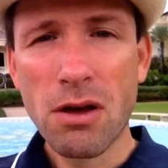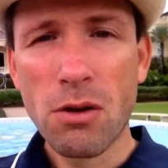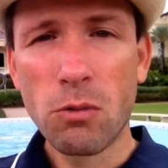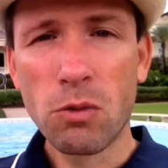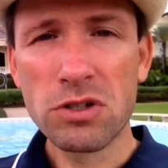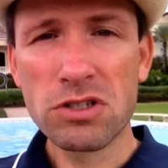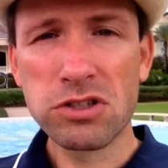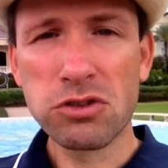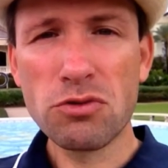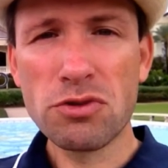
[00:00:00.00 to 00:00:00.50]

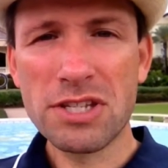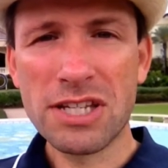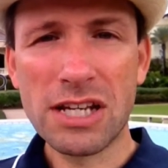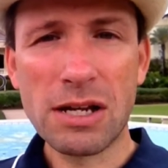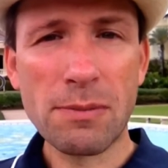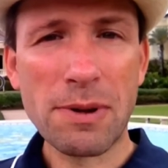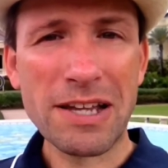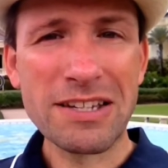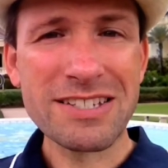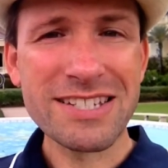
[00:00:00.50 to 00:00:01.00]
was
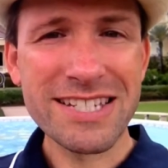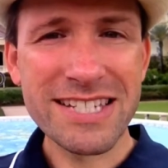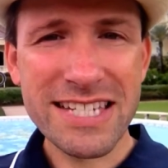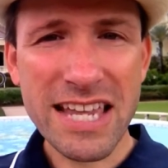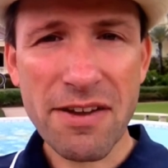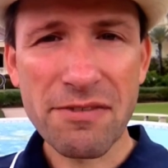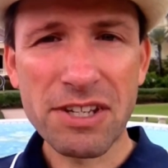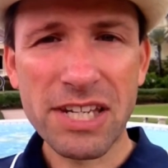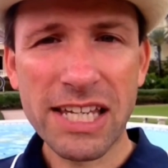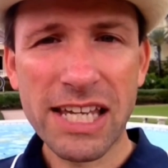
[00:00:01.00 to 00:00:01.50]
losing about
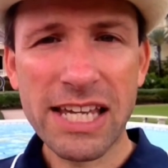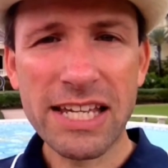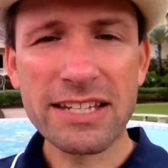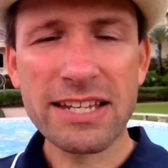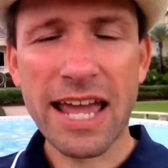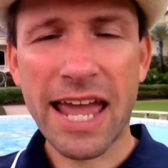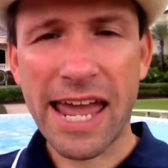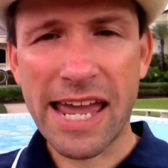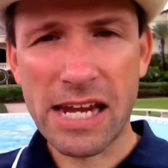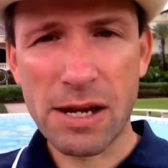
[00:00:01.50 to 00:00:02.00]
70
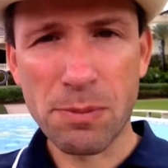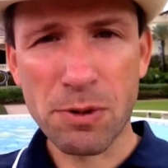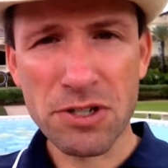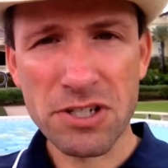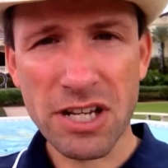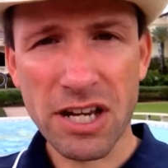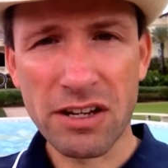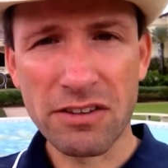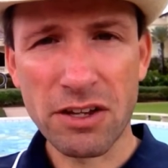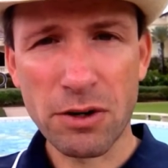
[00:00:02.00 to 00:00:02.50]
to
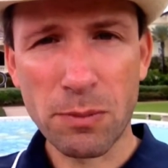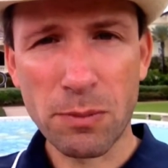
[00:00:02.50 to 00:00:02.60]
80% of their